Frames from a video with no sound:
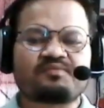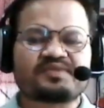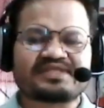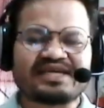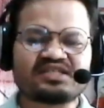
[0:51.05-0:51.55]

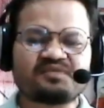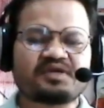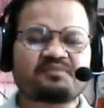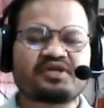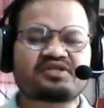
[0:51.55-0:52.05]

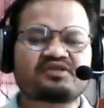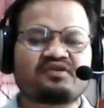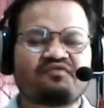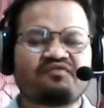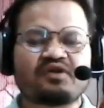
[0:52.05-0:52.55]
scientific point of
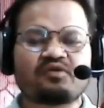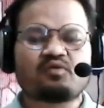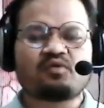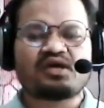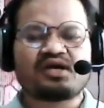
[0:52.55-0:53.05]
view